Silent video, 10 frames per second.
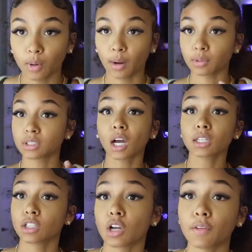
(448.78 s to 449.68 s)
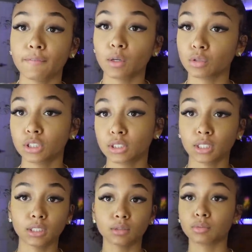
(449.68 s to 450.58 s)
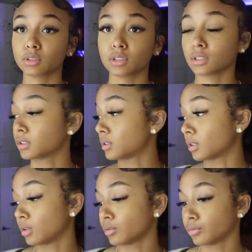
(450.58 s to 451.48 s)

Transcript: when I was talking to her on the phone, she said this was good, so.